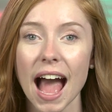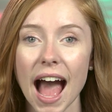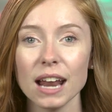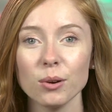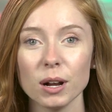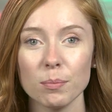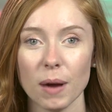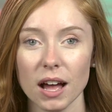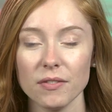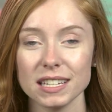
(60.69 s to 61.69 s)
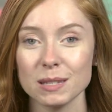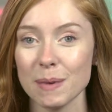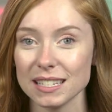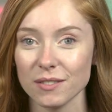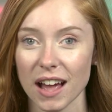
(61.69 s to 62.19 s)
at or above a
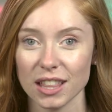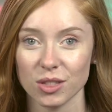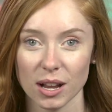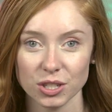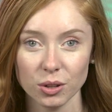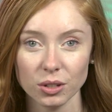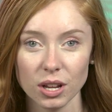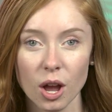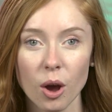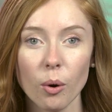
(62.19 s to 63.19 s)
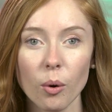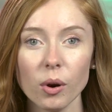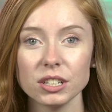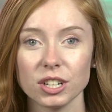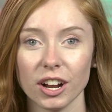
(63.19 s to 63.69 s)
specified threshold
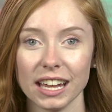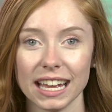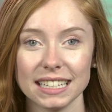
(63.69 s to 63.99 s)
or during a